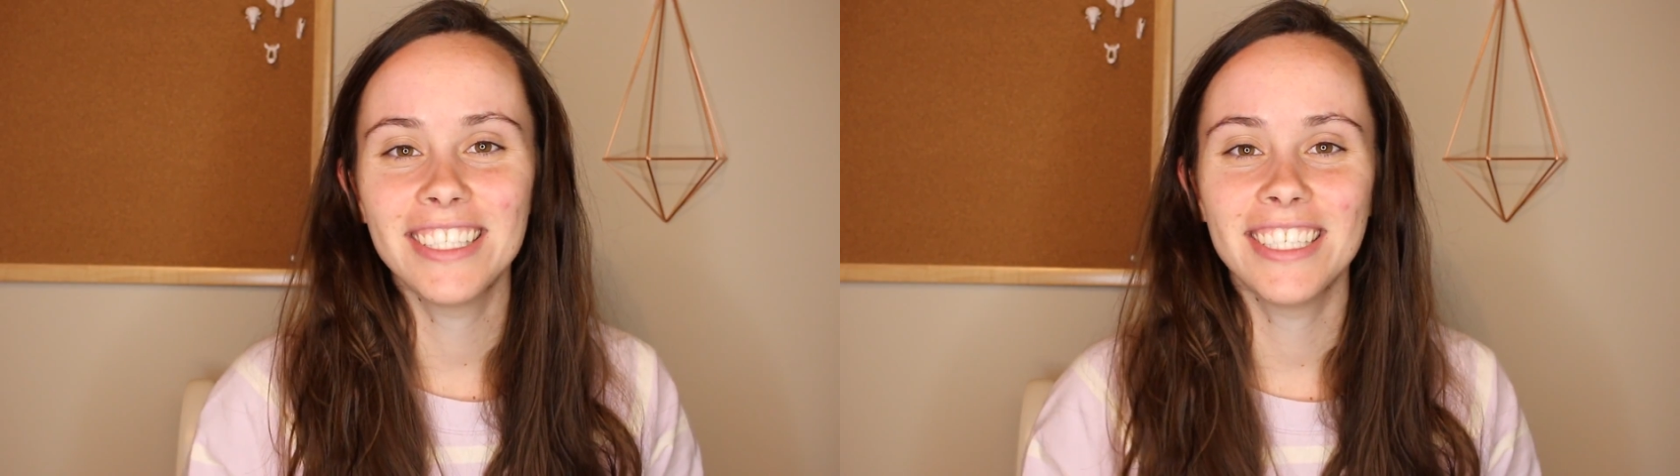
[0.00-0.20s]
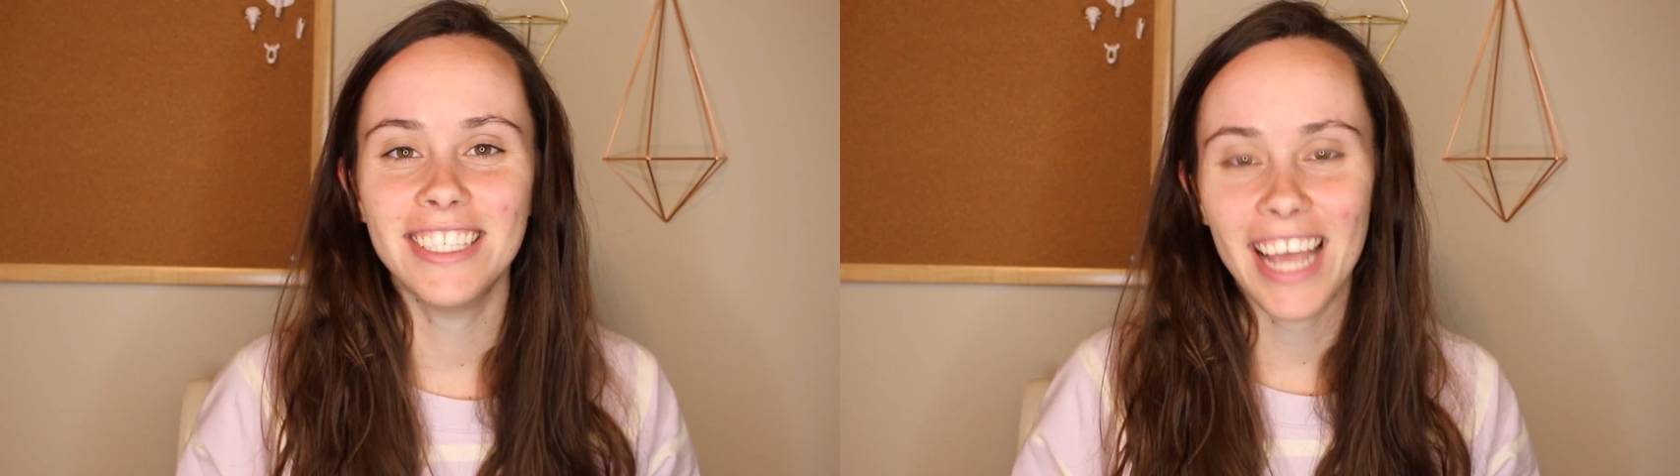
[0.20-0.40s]

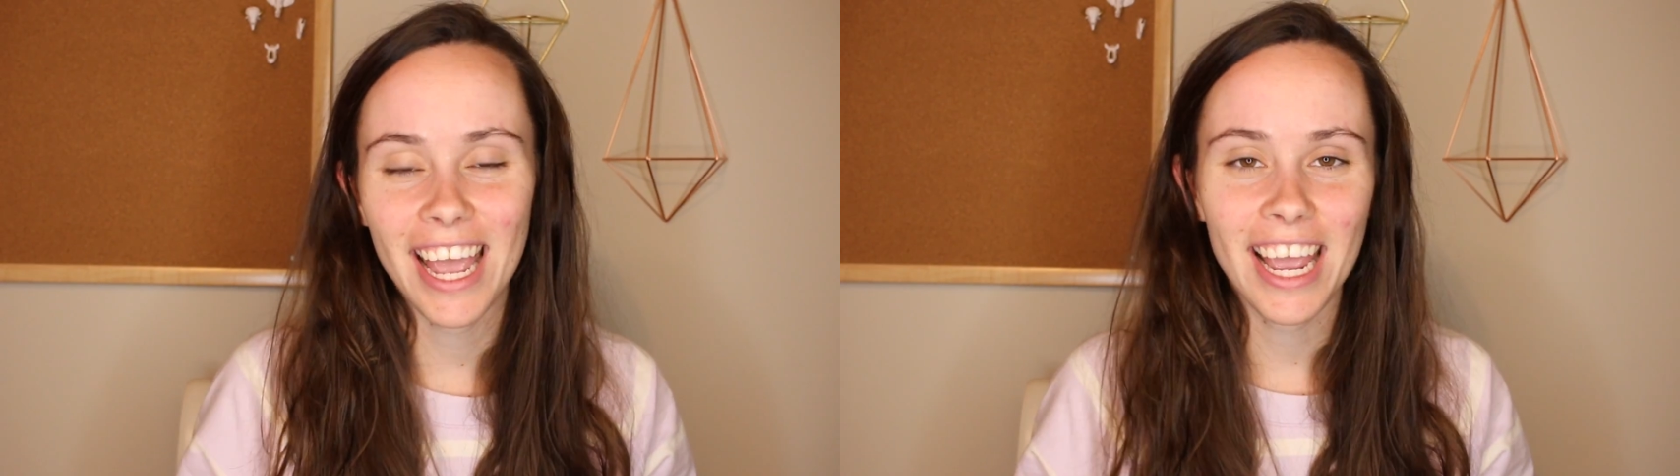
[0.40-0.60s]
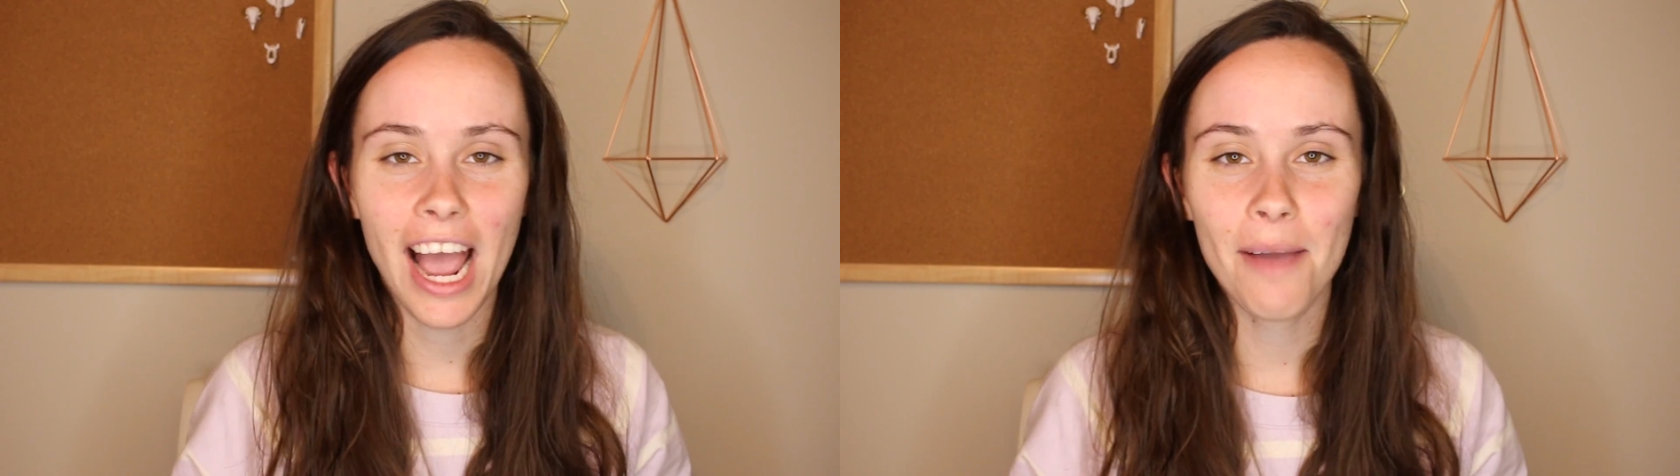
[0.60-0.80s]

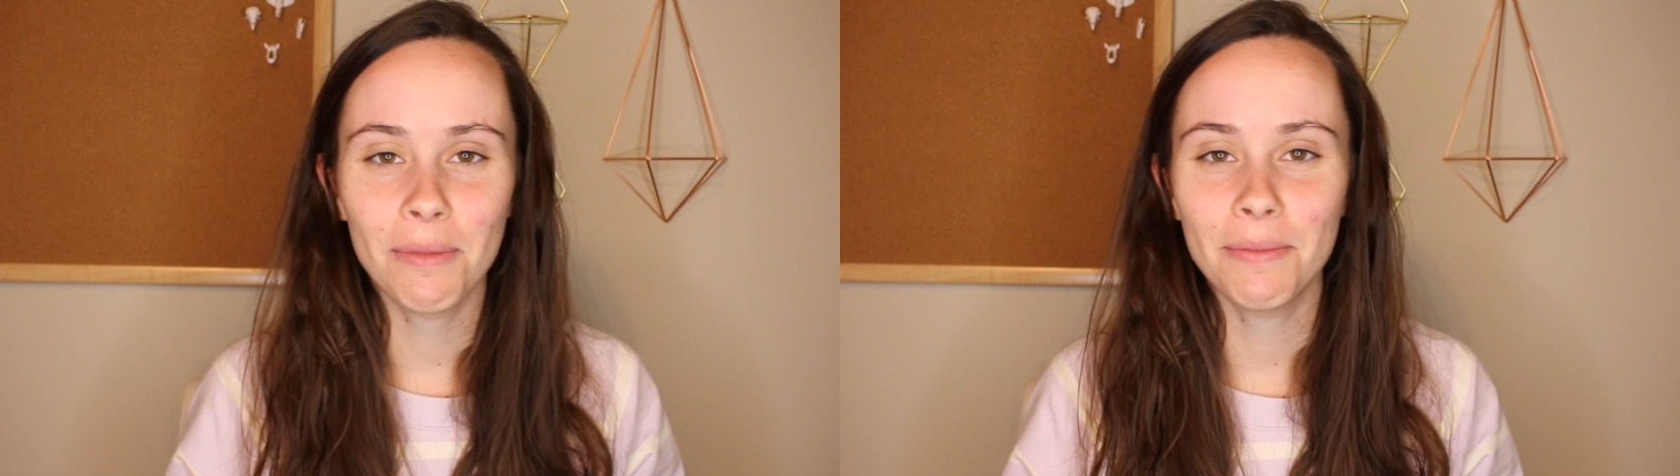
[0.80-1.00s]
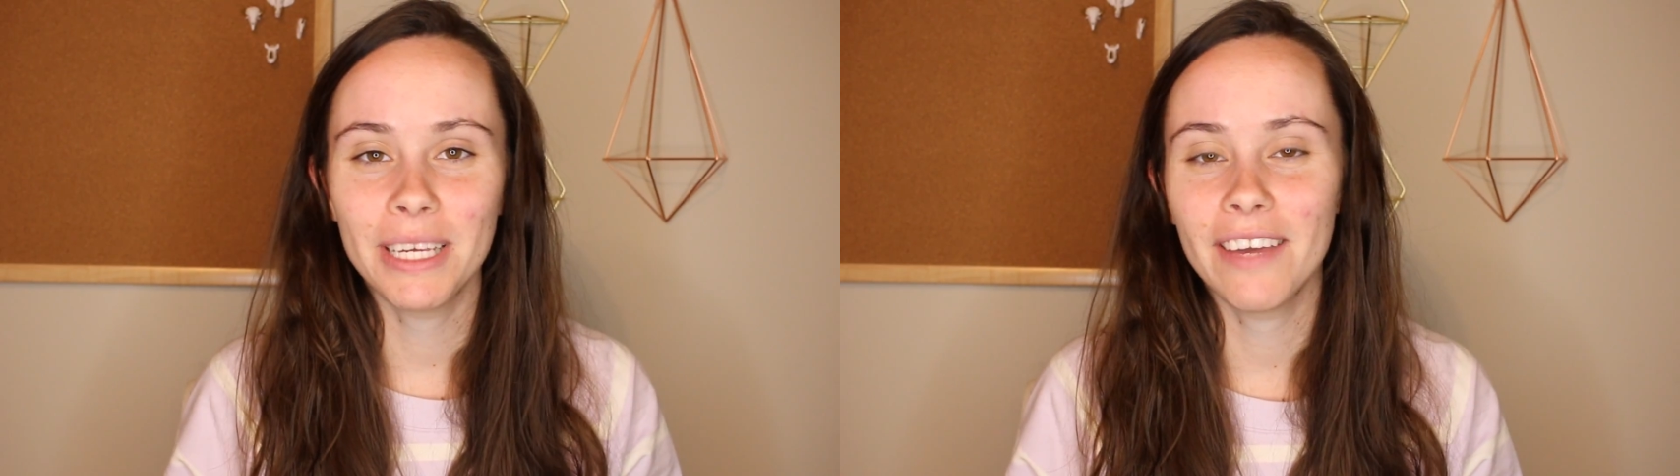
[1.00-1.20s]
Today I'm
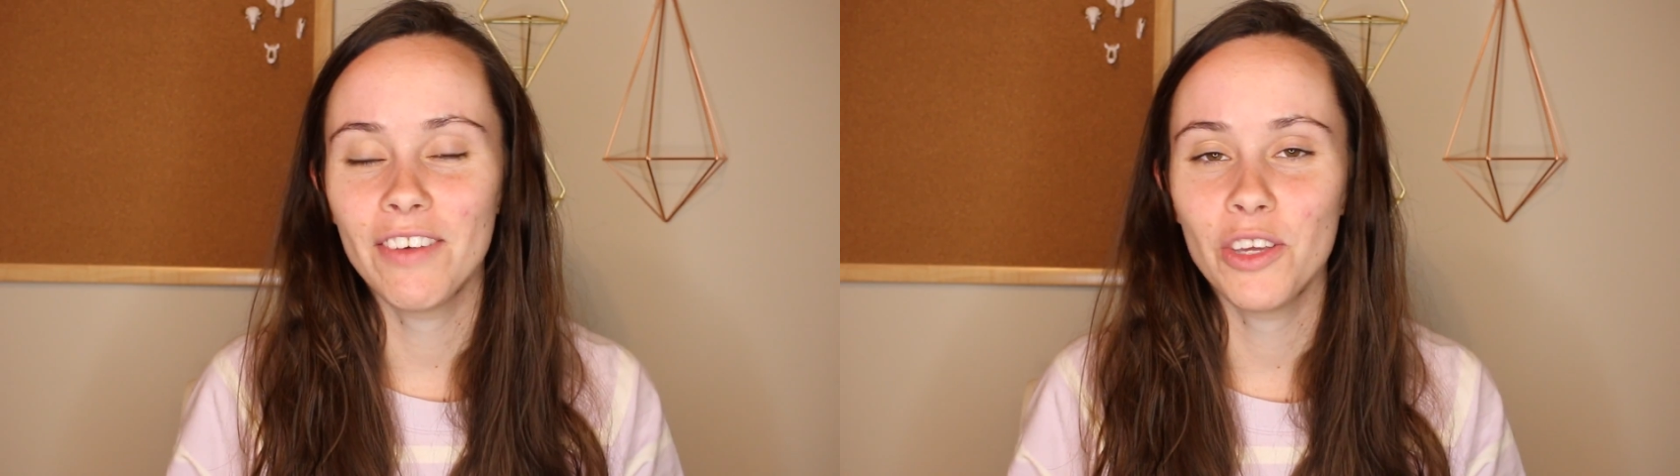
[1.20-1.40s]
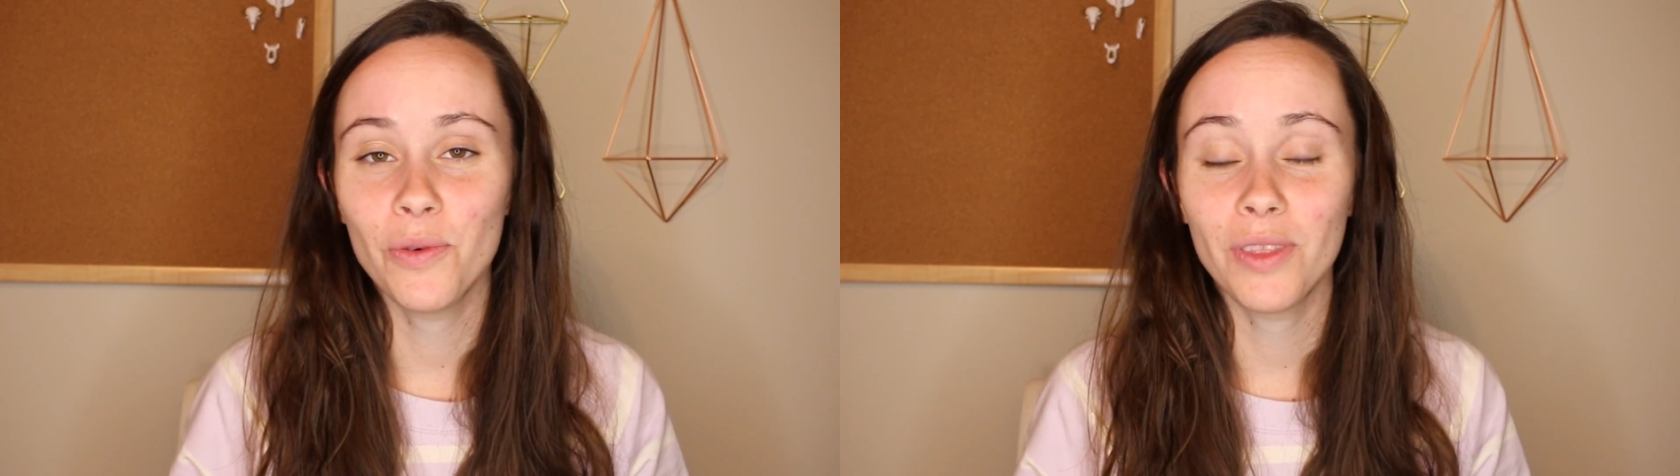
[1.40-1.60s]
going to be
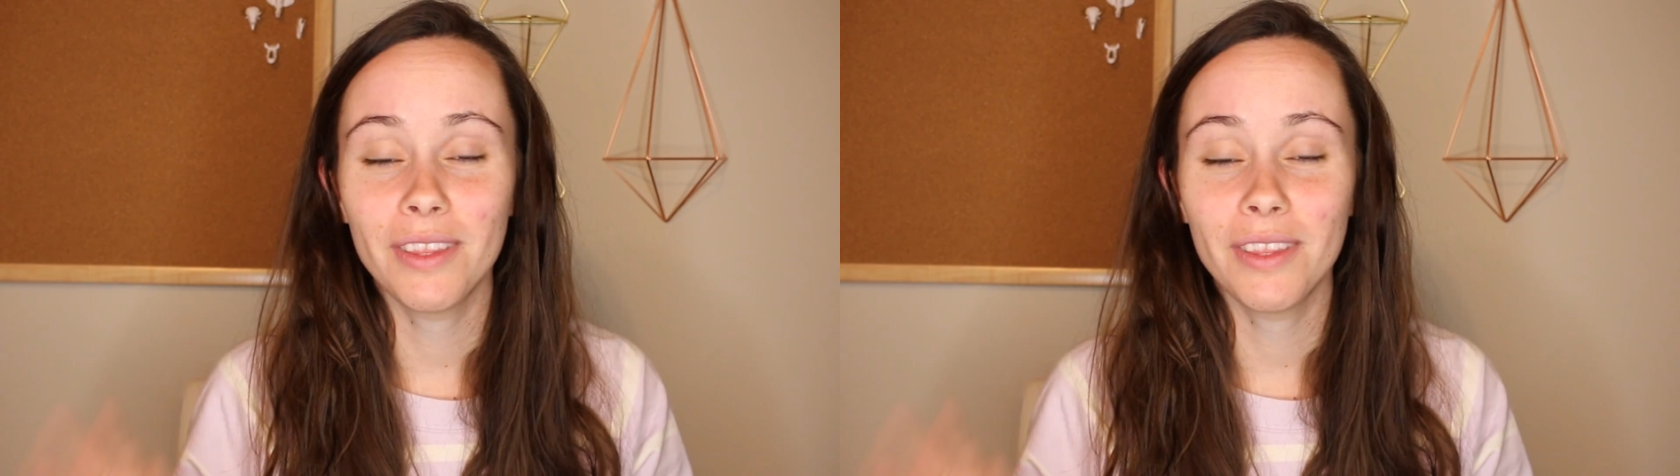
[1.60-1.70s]
giving you